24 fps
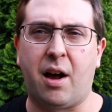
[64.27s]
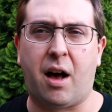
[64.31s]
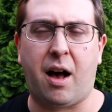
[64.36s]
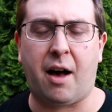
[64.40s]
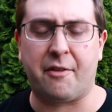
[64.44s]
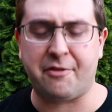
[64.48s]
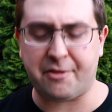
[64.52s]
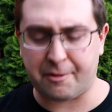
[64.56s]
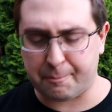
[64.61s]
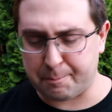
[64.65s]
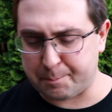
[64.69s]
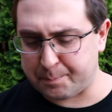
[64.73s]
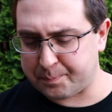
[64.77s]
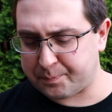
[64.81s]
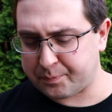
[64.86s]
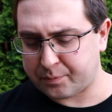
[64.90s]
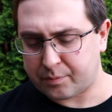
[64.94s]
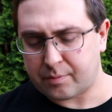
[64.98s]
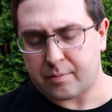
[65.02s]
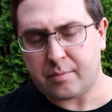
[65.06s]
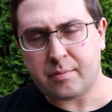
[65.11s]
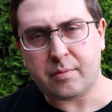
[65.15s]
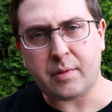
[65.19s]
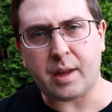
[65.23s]
off.
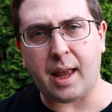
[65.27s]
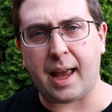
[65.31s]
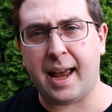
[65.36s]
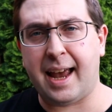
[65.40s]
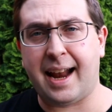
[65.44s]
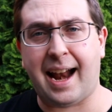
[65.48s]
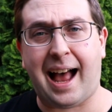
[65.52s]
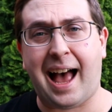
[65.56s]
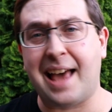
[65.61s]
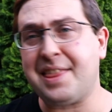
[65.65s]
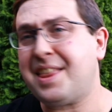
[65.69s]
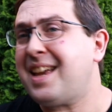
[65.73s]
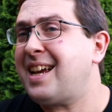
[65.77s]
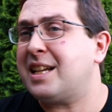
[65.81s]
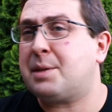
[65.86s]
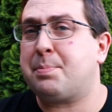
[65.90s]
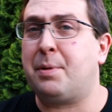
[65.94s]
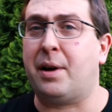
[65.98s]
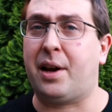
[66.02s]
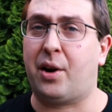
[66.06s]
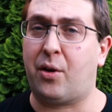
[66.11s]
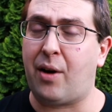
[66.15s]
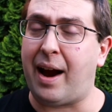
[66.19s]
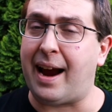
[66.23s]
And I think it's
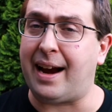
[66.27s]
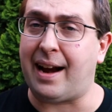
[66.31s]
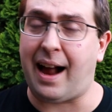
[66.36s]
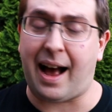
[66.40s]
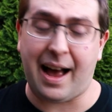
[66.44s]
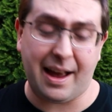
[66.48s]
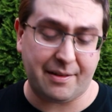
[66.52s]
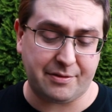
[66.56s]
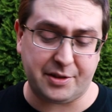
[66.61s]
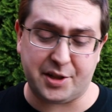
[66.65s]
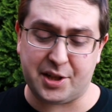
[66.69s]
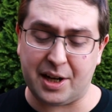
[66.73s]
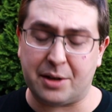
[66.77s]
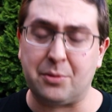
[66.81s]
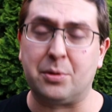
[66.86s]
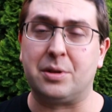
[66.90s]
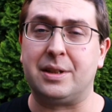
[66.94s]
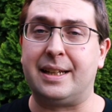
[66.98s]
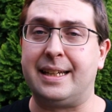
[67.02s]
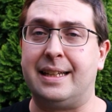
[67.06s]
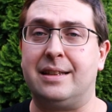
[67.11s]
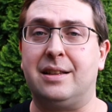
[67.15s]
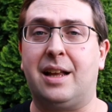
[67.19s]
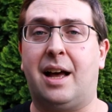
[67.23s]
pretty great. I've
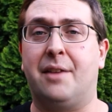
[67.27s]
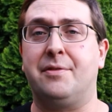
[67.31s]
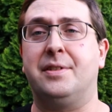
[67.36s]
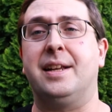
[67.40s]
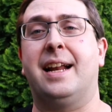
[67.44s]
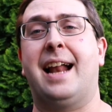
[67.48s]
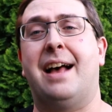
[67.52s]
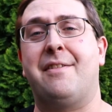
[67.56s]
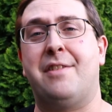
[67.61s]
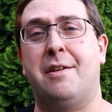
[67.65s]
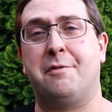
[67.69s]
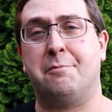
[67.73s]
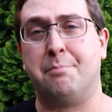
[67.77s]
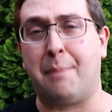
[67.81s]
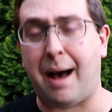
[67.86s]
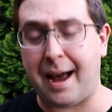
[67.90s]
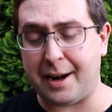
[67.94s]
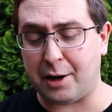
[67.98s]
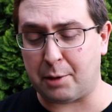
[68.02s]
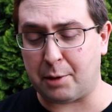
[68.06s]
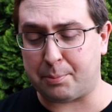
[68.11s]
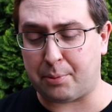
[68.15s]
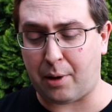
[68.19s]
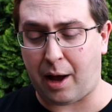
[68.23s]
generally loved it. I've had
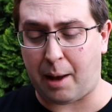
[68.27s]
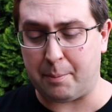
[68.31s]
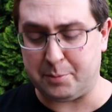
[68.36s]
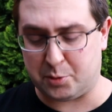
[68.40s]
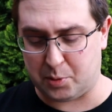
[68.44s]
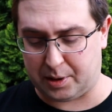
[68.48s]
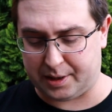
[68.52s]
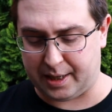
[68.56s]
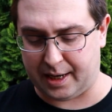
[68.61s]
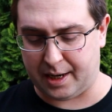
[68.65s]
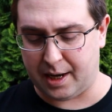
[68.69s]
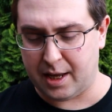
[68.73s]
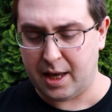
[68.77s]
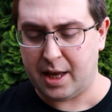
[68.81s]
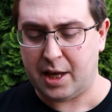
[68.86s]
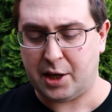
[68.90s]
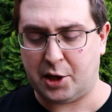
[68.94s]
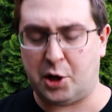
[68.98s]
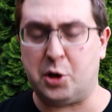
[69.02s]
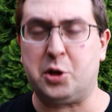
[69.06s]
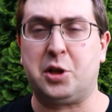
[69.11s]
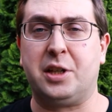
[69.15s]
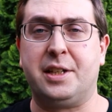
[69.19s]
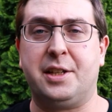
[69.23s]
minor problems with it.
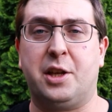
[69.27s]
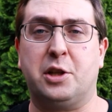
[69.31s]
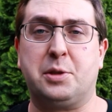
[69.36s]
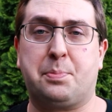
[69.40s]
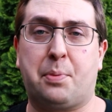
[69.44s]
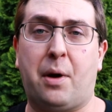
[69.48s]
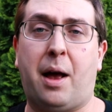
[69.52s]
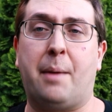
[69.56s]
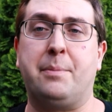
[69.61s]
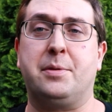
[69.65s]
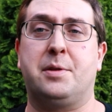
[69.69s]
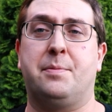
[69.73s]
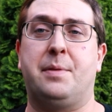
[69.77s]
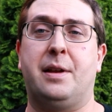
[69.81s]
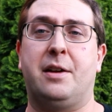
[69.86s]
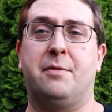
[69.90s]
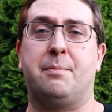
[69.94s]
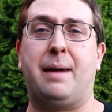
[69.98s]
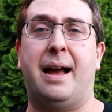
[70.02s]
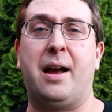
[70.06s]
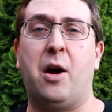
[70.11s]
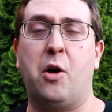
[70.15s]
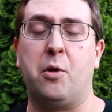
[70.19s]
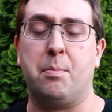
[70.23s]
Usually those problems have been of
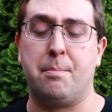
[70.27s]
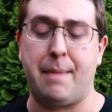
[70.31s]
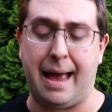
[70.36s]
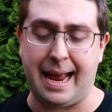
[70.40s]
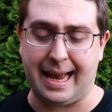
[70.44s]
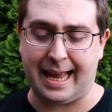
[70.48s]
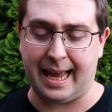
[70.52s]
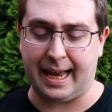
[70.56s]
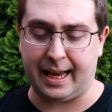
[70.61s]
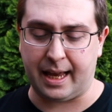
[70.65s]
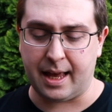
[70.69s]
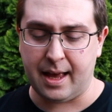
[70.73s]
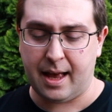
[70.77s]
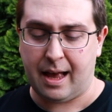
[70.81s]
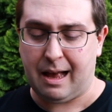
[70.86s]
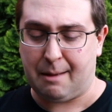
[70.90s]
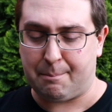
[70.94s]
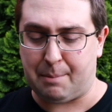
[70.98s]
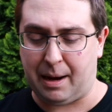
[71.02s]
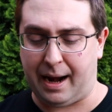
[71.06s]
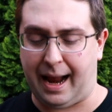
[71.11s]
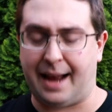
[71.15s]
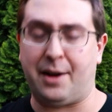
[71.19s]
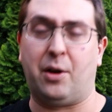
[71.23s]
my own making,
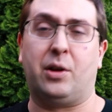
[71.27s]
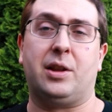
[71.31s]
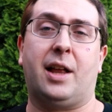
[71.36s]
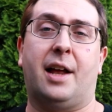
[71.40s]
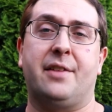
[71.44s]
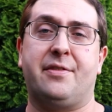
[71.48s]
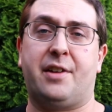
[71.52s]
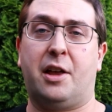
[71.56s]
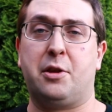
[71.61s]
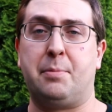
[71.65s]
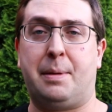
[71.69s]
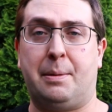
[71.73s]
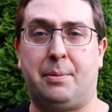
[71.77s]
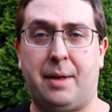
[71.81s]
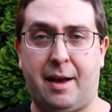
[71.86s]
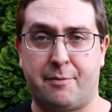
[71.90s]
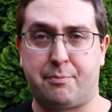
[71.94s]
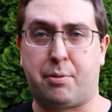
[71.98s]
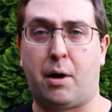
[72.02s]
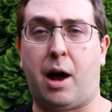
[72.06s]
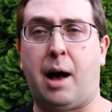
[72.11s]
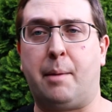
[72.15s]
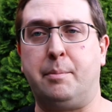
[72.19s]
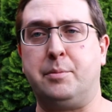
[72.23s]
but I know a lot of other people have
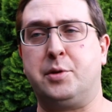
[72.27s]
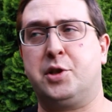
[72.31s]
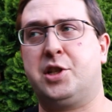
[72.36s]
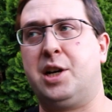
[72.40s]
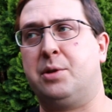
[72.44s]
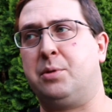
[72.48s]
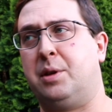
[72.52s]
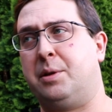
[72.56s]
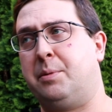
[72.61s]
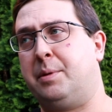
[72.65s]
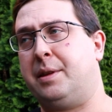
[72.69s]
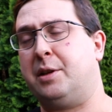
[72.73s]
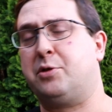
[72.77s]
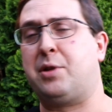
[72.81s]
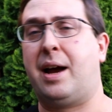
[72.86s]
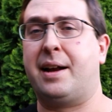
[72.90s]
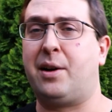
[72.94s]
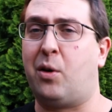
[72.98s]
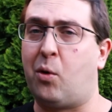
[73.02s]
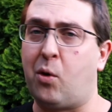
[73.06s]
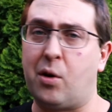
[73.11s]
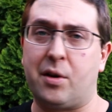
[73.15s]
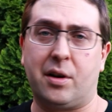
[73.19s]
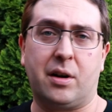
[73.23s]
problems generally when they try
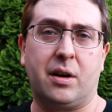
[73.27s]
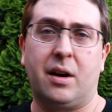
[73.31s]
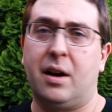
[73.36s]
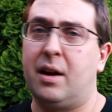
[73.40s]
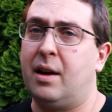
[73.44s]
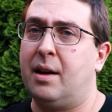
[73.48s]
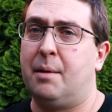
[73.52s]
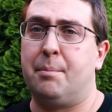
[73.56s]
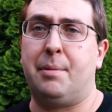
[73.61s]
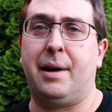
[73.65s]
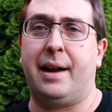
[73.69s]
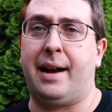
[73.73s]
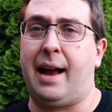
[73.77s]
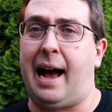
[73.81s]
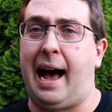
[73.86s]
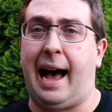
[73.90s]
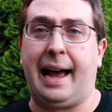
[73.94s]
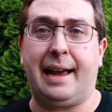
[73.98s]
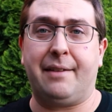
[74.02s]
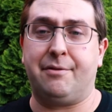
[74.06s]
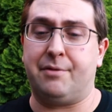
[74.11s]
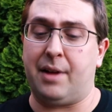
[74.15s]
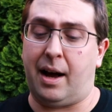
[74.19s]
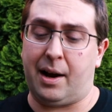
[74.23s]
to order, but
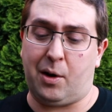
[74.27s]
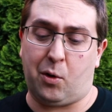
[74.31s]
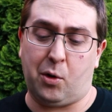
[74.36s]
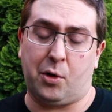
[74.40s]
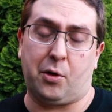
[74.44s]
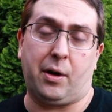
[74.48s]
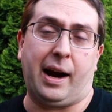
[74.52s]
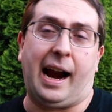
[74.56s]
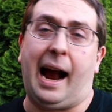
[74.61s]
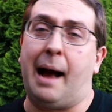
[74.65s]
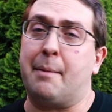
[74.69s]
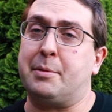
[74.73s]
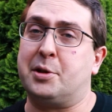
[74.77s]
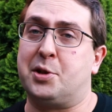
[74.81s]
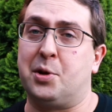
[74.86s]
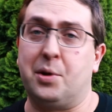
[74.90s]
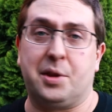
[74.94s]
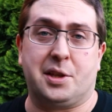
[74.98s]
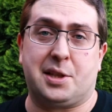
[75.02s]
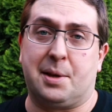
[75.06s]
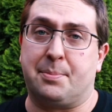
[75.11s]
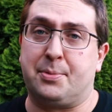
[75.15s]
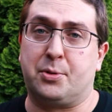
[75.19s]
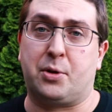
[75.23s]
I'm not ordering. I'm just doing
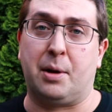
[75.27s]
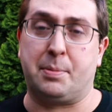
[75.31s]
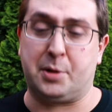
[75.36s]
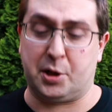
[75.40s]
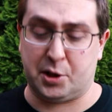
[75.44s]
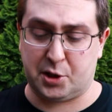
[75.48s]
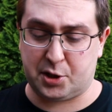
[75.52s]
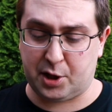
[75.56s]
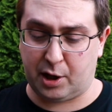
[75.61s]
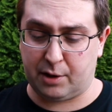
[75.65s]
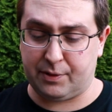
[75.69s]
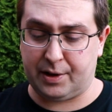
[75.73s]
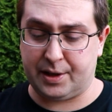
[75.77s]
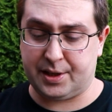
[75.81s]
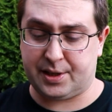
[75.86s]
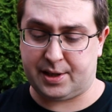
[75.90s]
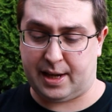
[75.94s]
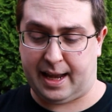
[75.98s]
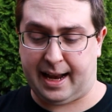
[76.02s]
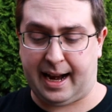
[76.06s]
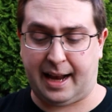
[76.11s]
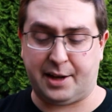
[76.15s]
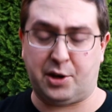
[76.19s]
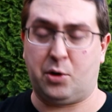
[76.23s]
the subscription service
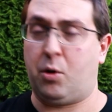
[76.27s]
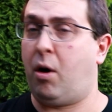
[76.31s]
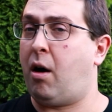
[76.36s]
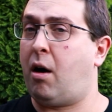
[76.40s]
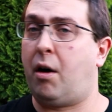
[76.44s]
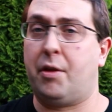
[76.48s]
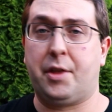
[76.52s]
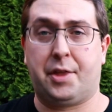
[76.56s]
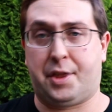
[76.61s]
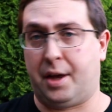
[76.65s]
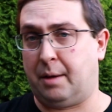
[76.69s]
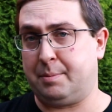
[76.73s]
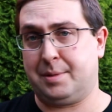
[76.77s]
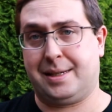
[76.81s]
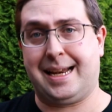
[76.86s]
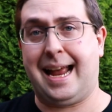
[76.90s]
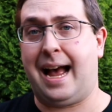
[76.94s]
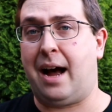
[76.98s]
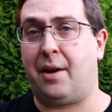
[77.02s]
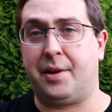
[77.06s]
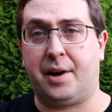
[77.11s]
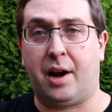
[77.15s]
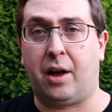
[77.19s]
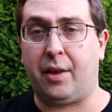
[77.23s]
and I do all the thumbs
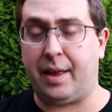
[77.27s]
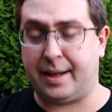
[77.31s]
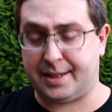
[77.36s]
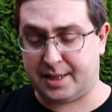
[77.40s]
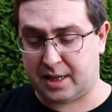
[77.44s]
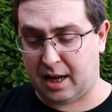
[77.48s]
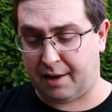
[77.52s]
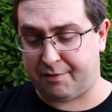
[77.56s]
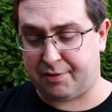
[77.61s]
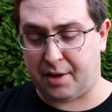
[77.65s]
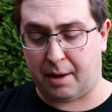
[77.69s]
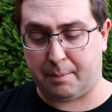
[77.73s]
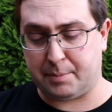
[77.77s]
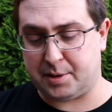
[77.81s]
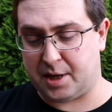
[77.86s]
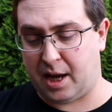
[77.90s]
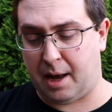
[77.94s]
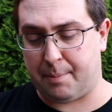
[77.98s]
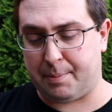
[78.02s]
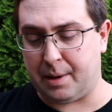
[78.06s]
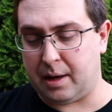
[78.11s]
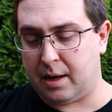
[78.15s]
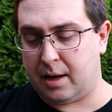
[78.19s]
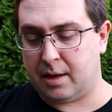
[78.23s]
down and all that stuff, thumbs
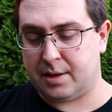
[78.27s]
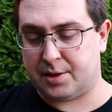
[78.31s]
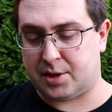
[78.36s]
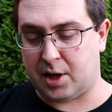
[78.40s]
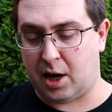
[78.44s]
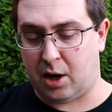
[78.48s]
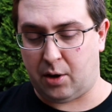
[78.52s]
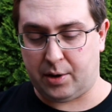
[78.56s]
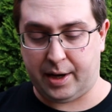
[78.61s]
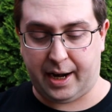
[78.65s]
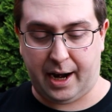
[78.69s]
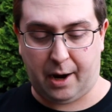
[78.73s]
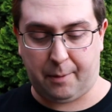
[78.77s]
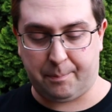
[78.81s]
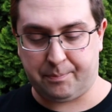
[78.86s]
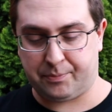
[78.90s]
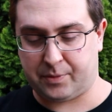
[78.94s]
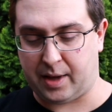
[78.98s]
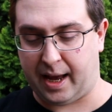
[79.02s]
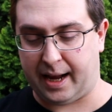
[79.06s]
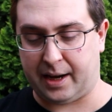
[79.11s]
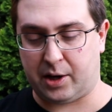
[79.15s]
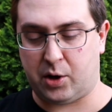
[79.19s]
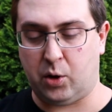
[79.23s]
up. So, you know,
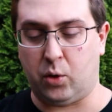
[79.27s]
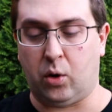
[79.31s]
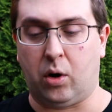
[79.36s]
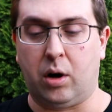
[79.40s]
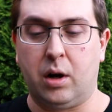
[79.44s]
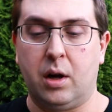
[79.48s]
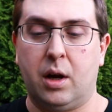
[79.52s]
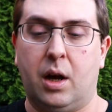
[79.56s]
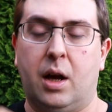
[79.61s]
kind of cool.